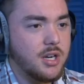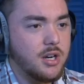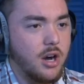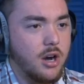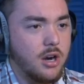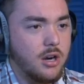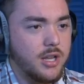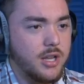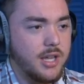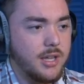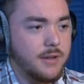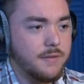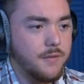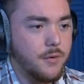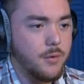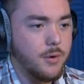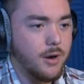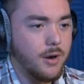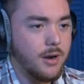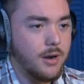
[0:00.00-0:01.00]
car key
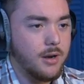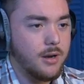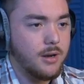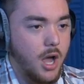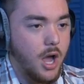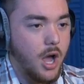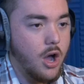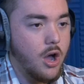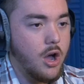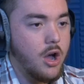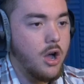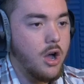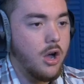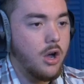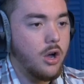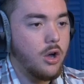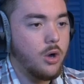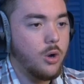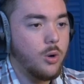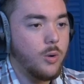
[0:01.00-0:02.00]
for?
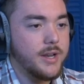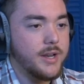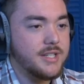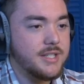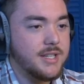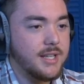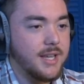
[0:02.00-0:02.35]
Oh, it's to